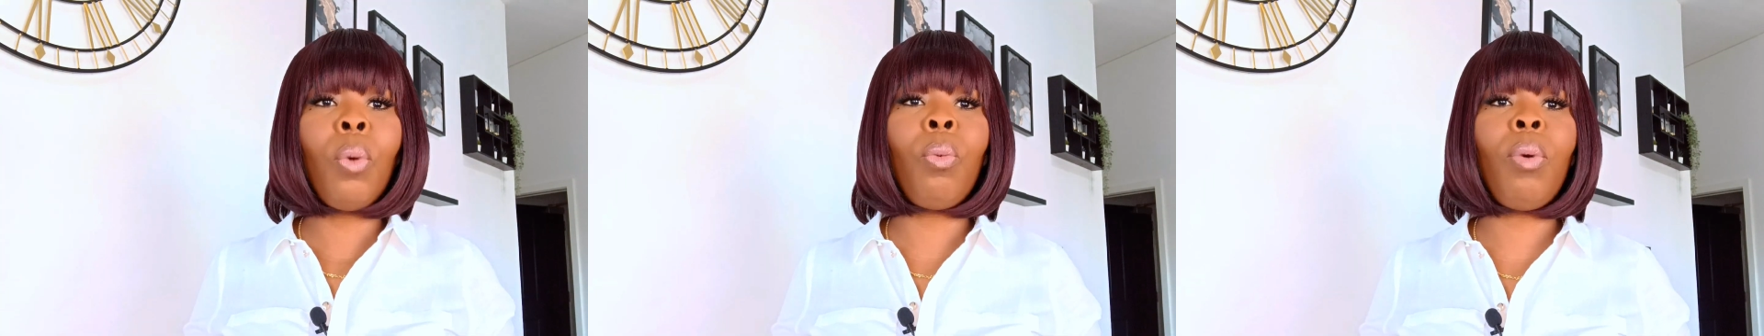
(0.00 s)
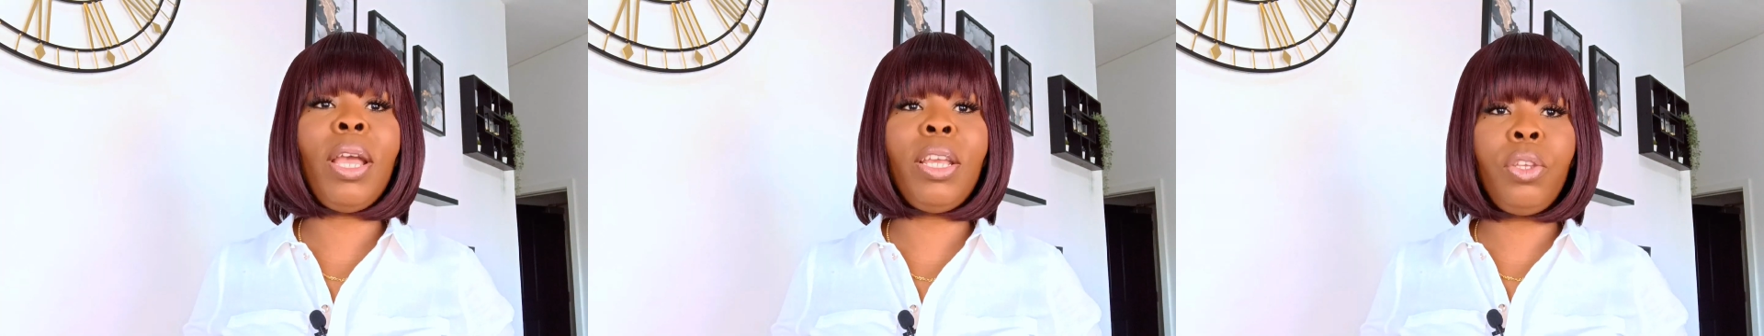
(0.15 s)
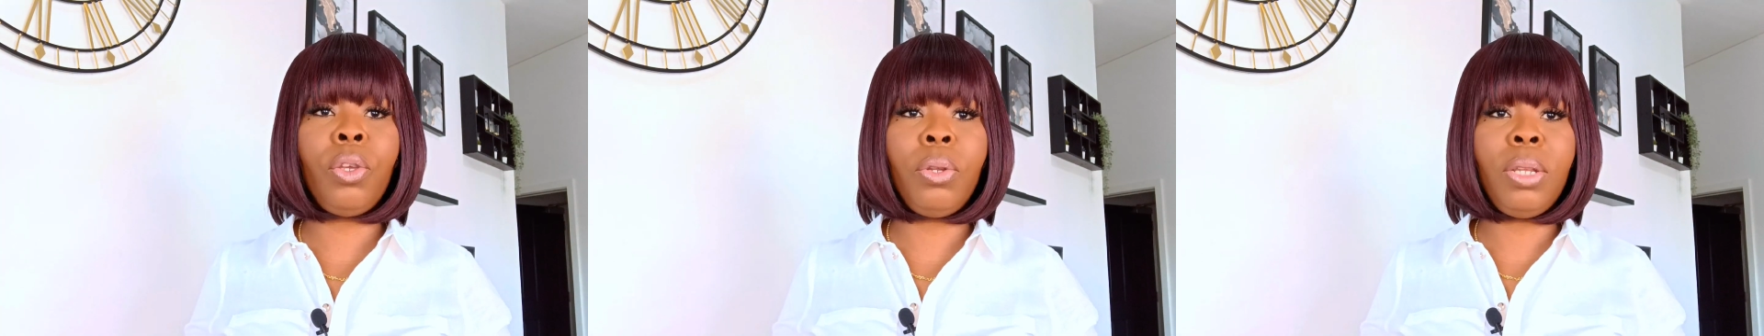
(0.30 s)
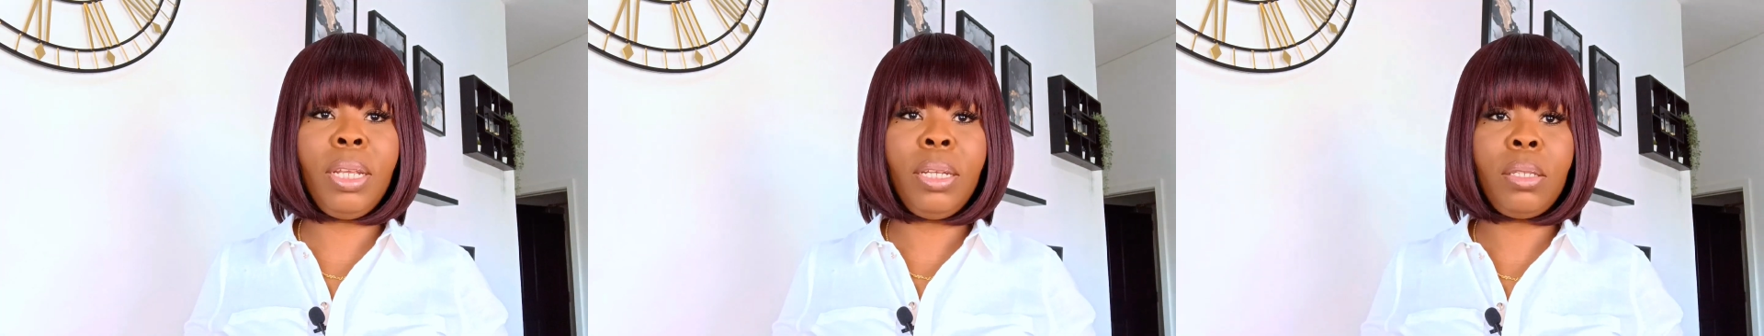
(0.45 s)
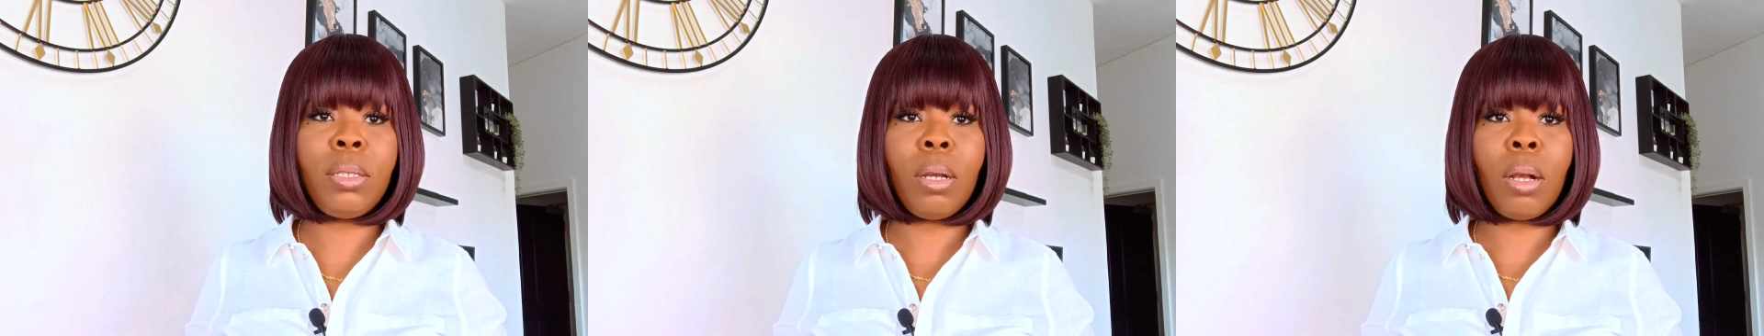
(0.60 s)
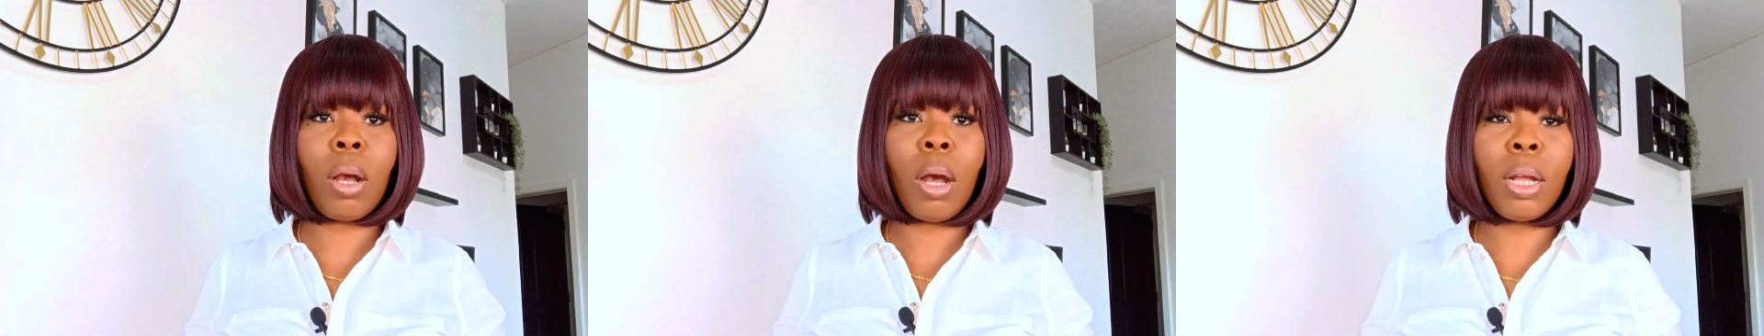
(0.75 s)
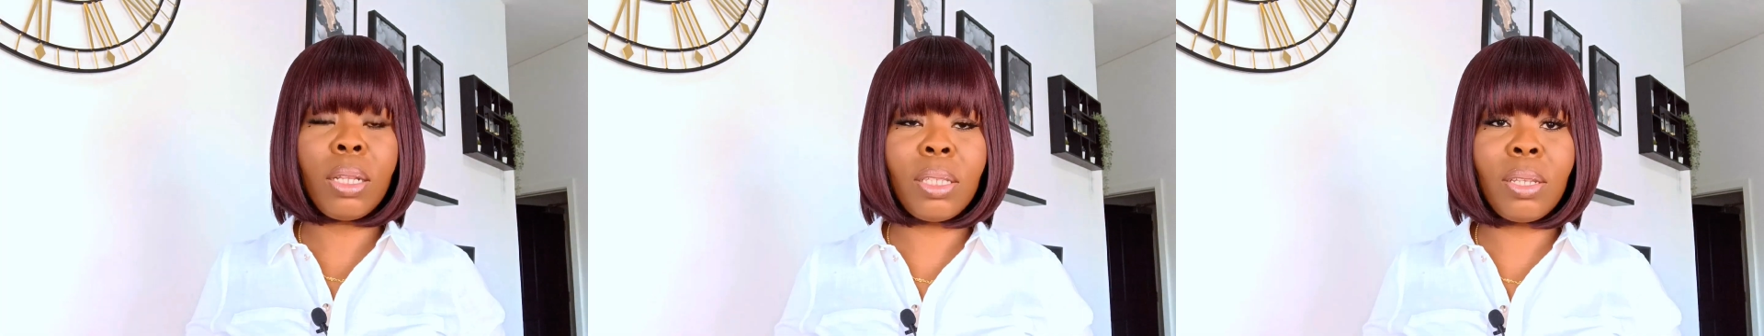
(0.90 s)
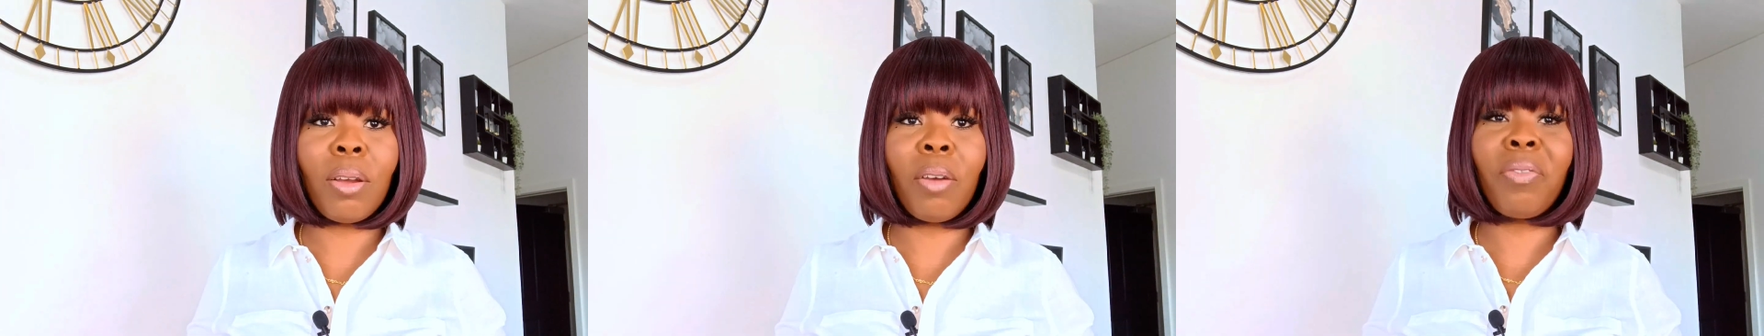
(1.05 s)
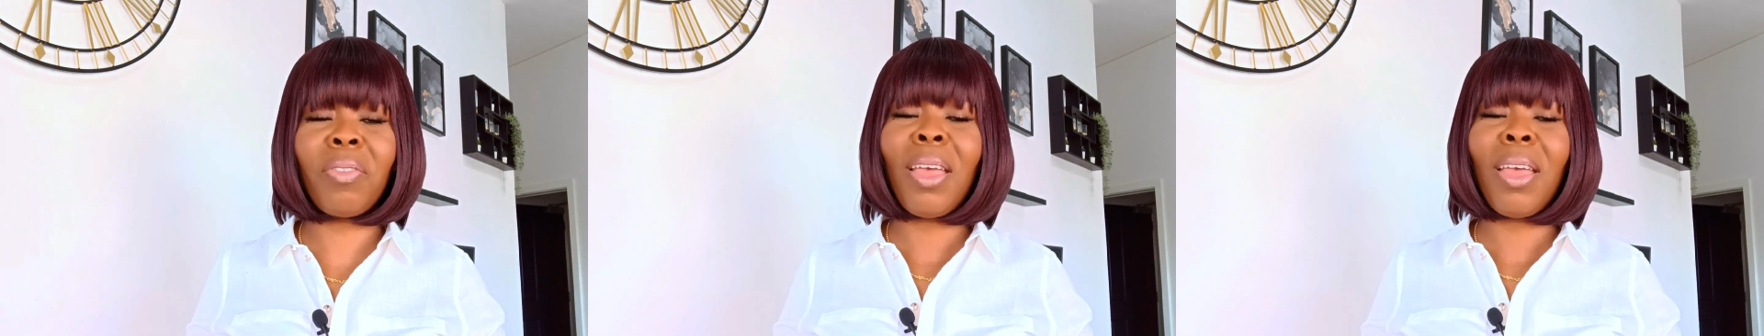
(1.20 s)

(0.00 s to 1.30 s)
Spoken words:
you need to cut off.